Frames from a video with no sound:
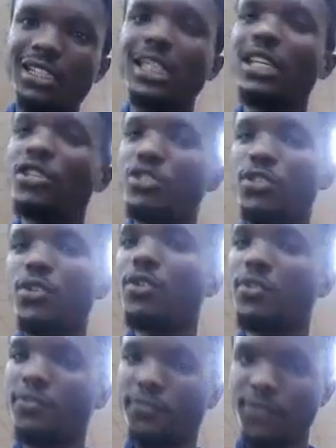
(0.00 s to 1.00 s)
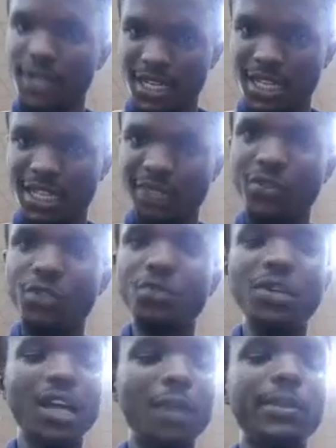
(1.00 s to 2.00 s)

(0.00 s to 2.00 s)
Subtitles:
then so, fa, you can